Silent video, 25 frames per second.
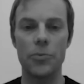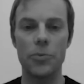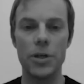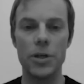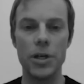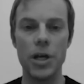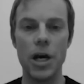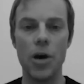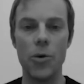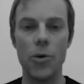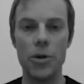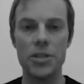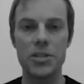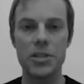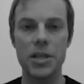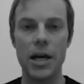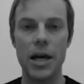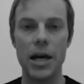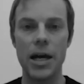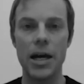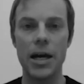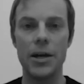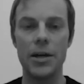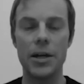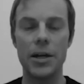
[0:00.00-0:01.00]
We know it's a
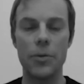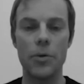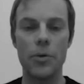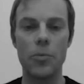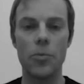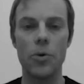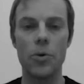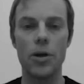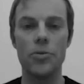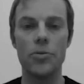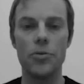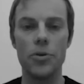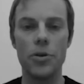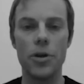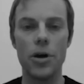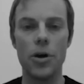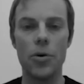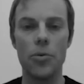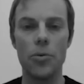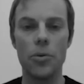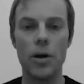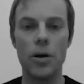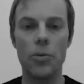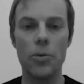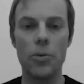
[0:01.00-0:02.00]
hand, and we want to
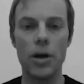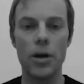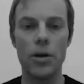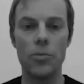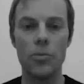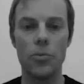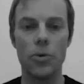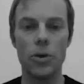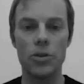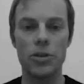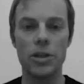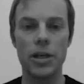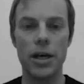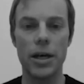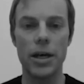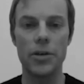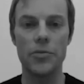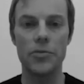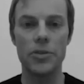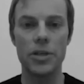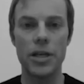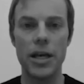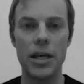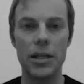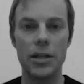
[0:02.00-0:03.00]
know what kind
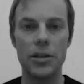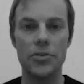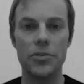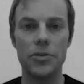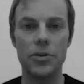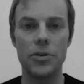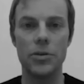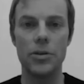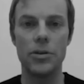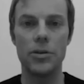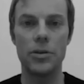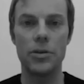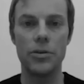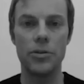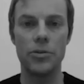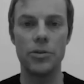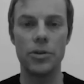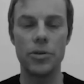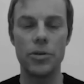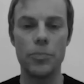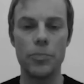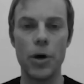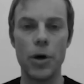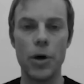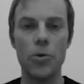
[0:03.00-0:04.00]
of skeleton or
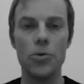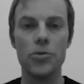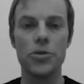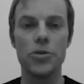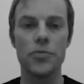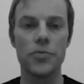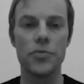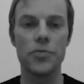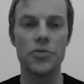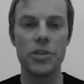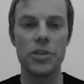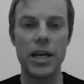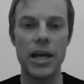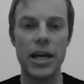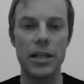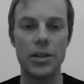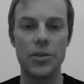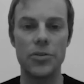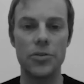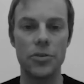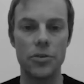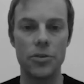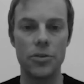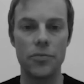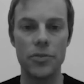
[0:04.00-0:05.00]
the pose of the
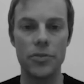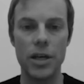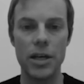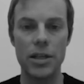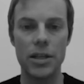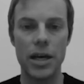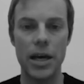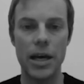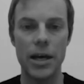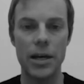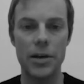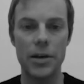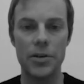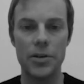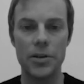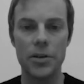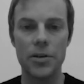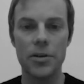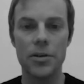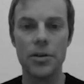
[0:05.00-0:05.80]
skeleton of that hand.